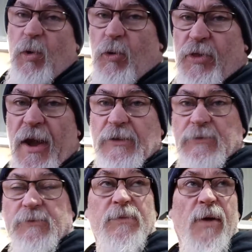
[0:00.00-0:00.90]
Without,
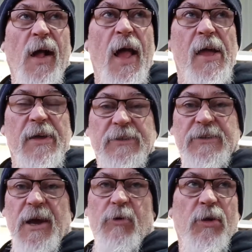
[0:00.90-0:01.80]

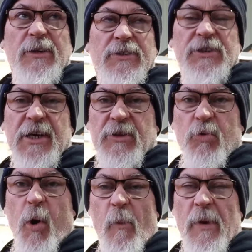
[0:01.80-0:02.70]
you know, it's to get the
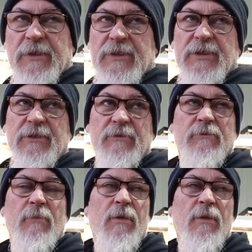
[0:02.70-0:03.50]
right piece, and